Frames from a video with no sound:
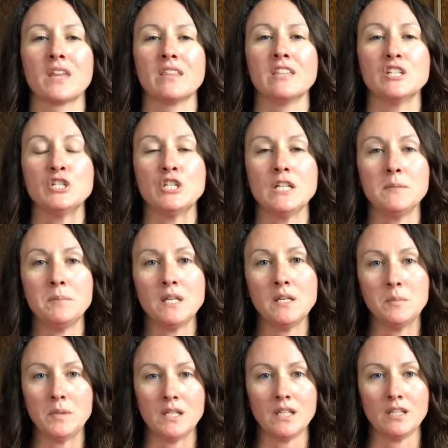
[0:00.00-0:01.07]
the
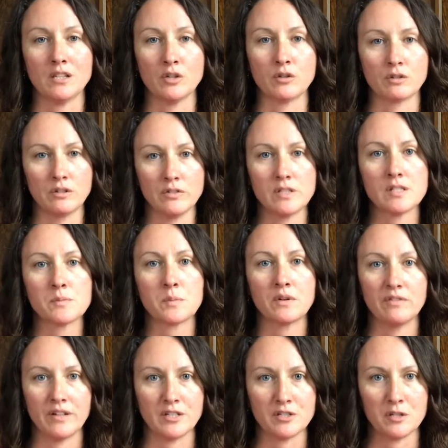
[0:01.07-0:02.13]
GPP, the Grievance
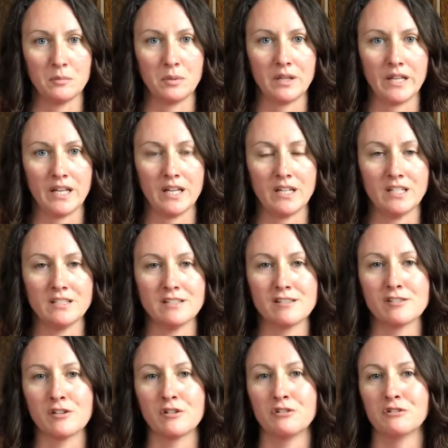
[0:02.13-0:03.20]
Prevention Plan. And
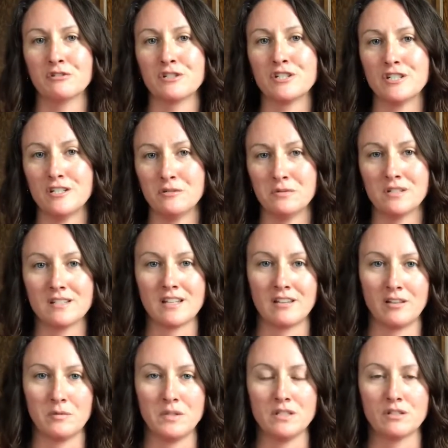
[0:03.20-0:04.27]
so she was
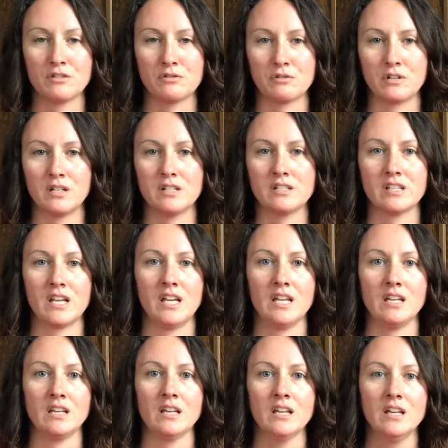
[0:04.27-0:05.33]
telling me the story,
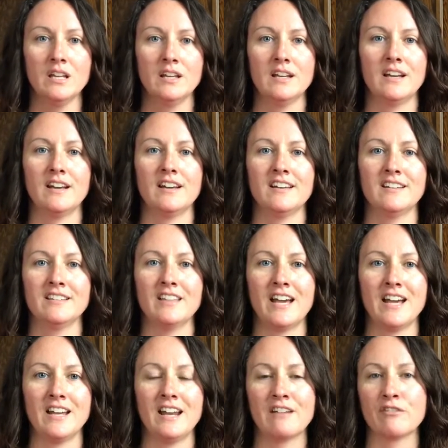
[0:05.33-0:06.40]
saying
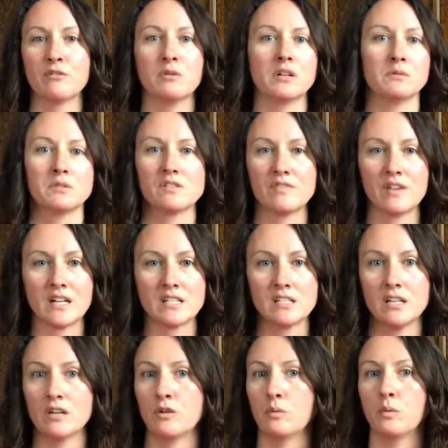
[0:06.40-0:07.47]
that everyone was
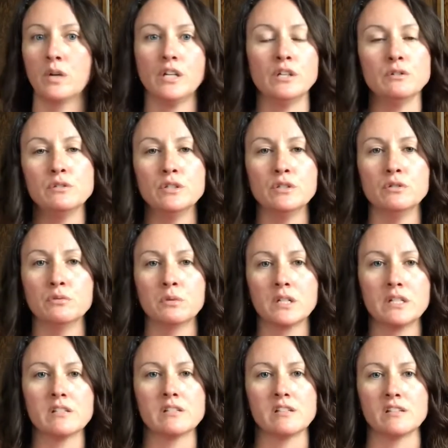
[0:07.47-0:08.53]
fascinated. What do you do? What
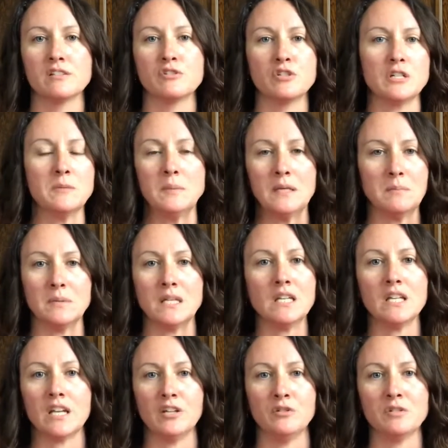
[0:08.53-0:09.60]
is this
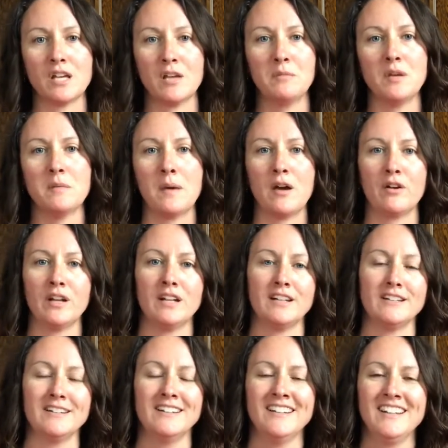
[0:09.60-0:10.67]
GPP? Can you tell me about it?
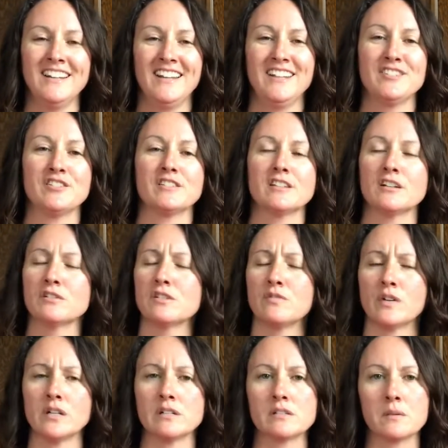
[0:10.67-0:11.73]
And she said, oh, it's
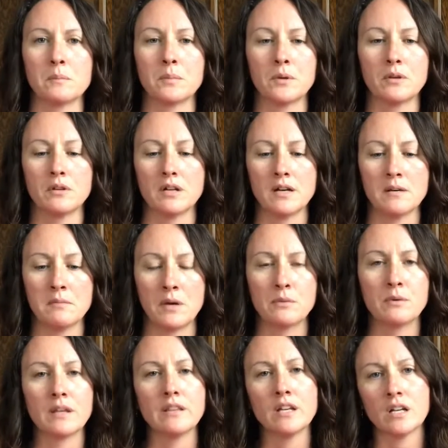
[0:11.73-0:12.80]
very simple. I
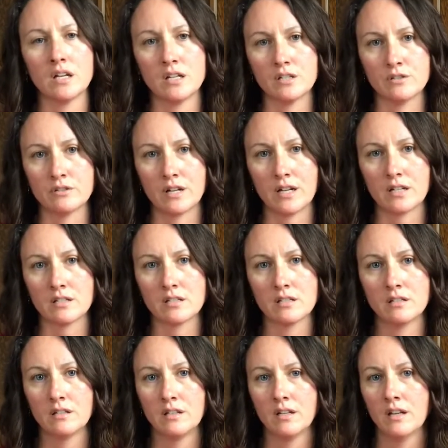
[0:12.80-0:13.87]
read the contract,
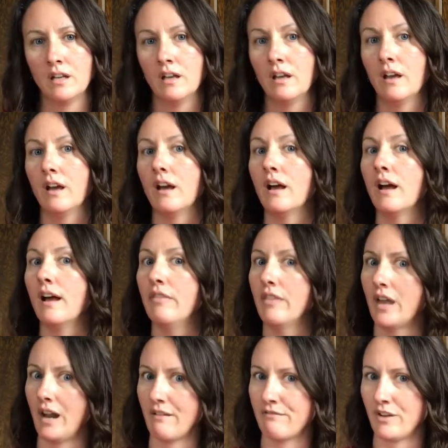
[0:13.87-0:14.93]
and
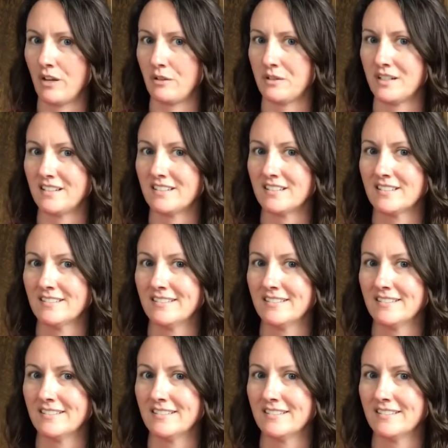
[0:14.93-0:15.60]
then I followed it.